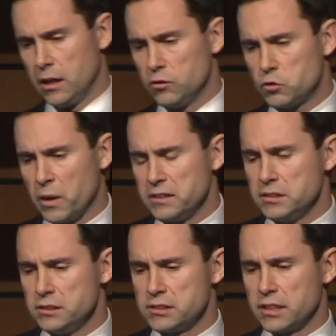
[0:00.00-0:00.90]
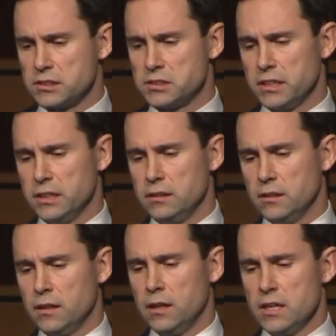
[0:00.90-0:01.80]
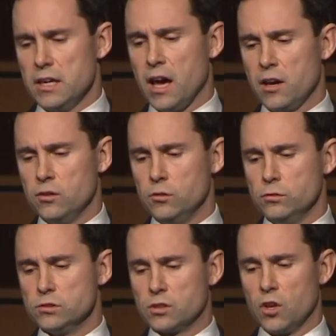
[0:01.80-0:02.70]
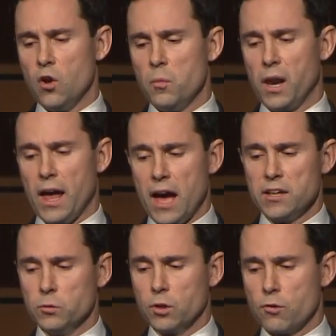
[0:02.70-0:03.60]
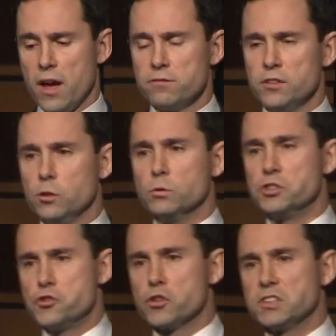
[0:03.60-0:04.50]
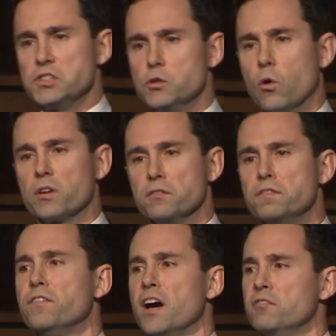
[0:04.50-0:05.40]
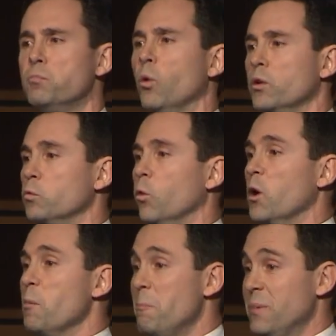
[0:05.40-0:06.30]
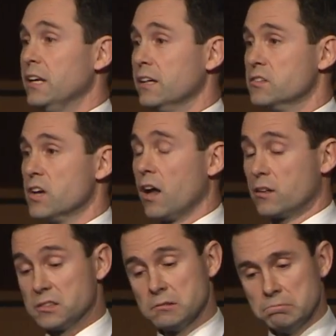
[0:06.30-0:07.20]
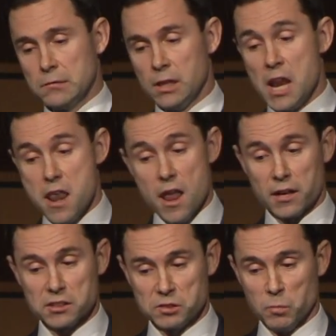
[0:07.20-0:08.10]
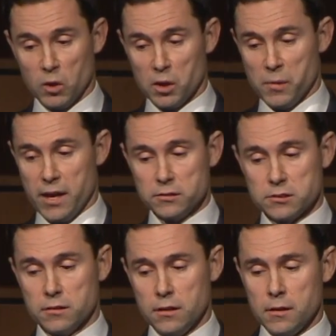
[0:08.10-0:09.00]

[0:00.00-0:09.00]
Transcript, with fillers: In 2016, Yahoo's global annual revenue was just north of $5.1 billion, not a small amount.